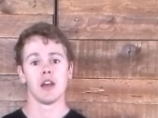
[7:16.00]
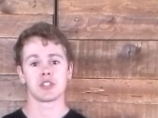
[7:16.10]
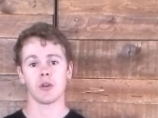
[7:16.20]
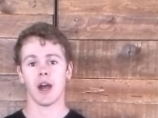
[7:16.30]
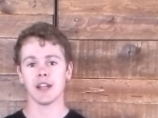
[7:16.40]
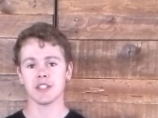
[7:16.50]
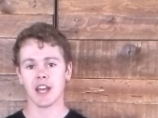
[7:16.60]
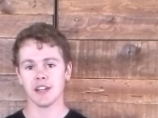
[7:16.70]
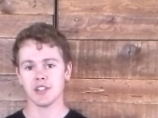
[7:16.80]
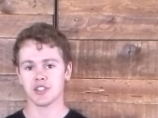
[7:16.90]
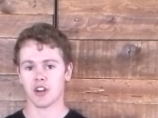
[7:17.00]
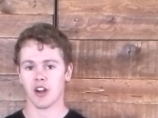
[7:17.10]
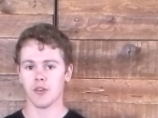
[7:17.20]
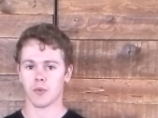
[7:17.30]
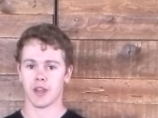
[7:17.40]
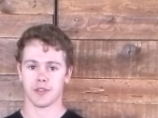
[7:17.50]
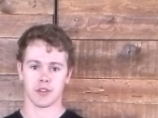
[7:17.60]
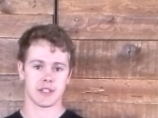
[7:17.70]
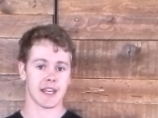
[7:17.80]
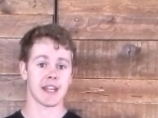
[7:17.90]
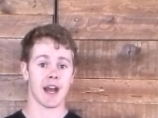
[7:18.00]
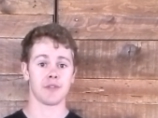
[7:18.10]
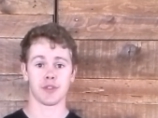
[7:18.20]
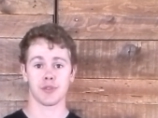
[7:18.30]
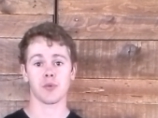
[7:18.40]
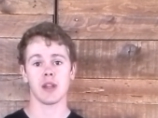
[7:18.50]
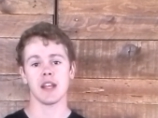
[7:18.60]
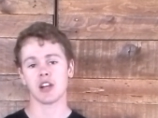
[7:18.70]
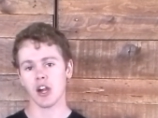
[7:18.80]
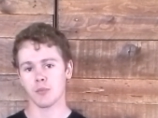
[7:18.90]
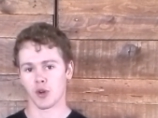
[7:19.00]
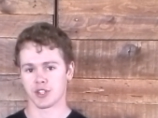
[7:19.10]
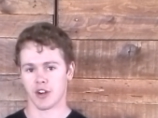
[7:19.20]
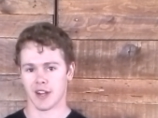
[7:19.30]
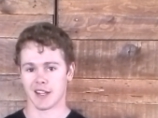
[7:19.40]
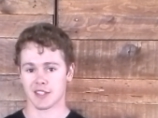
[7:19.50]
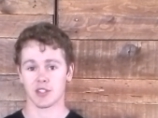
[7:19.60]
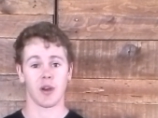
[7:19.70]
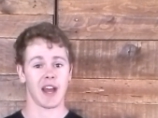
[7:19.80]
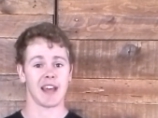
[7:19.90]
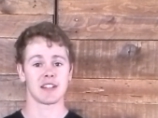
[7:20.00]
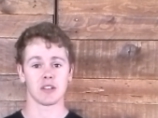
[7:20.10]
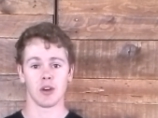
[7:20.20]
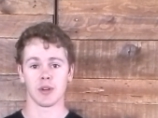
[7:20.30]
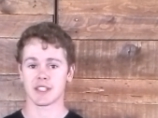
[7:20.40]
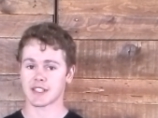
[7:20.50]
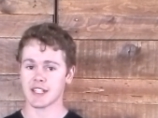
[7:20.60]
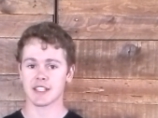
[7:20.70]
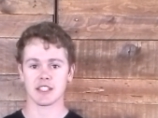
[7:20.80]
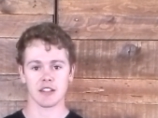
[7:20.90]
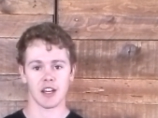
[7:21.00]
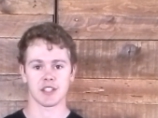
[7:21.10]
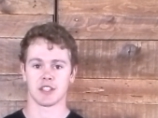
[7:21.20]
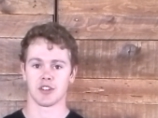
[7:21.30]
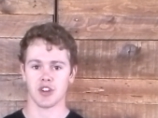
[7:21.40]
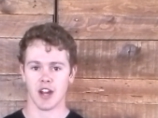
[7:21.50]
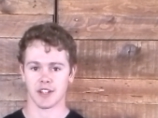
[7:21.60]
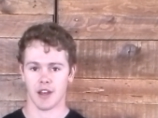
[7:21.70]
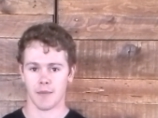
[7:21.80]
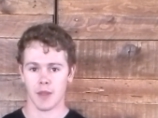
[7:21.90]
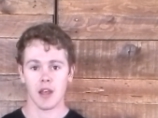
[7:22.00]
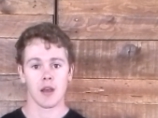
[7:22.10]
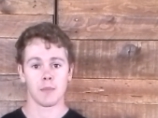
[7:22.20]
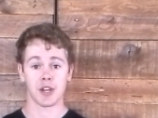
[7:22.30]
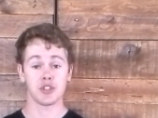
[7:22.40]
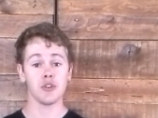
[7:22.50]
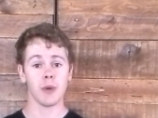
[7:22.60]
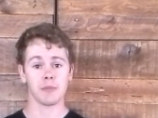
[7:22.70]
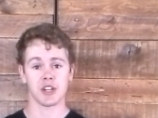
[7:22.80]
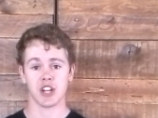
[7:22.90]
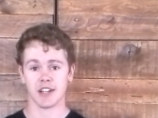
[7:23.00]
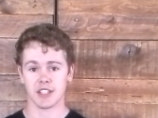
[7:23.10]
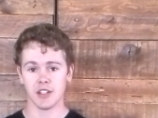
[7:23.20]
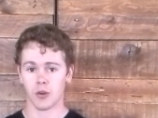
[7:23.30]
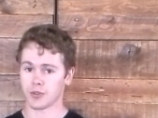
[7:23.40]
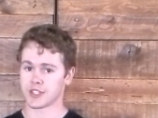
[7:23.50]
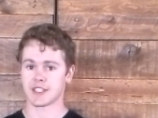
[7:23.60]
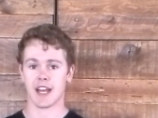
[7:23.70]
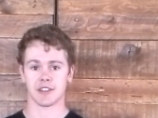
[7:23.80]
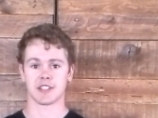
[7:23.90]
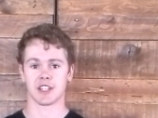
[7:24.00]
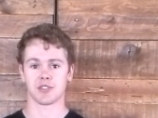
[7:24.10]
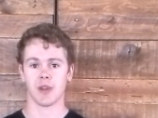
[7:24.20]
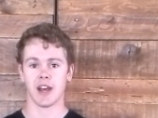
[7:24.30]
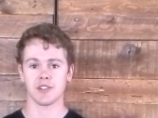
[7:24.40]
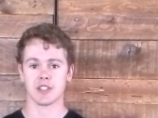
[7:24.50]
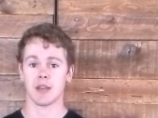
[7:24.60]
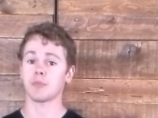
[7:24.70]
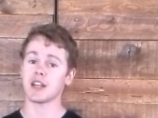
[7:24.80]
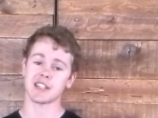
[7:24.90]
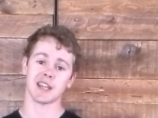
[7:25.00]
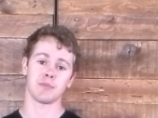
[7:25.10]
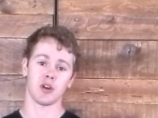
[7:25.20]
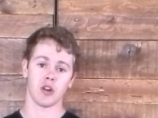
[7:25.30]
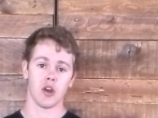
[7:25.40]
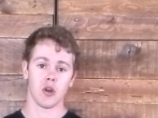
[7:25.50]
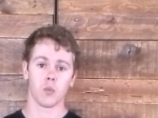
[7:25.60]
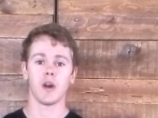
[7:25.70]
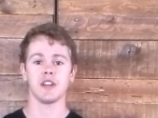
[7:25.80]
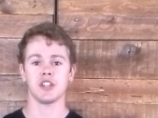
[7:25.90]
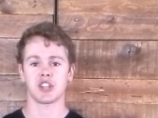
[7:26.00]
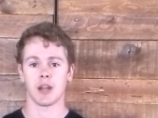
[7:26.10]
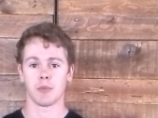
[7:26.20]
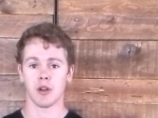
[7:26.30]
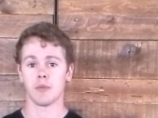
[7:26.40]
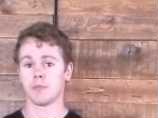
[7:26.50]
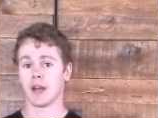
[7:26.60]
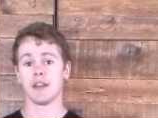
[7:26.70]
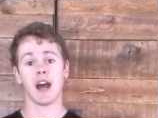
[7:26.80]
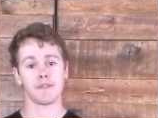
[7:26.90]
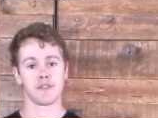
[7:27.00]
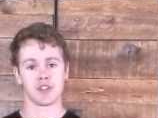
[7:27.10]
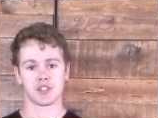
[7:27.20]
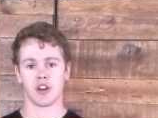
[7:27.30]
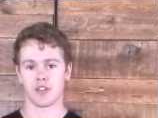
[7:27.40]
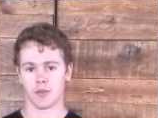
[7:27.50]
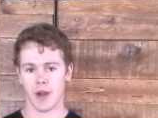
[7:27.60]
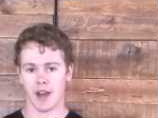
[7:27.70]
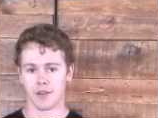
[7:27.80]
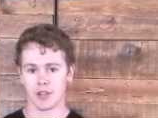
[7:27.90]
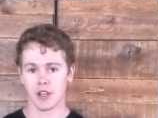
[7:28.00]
So I decided to start with taking out the 3 cardboard targets. So I had to load 6 slugs in the shotgun. My tube on my shotgun holds exactly 6 rounds, plus I can put 1 in the chamber, but not for the start of the round.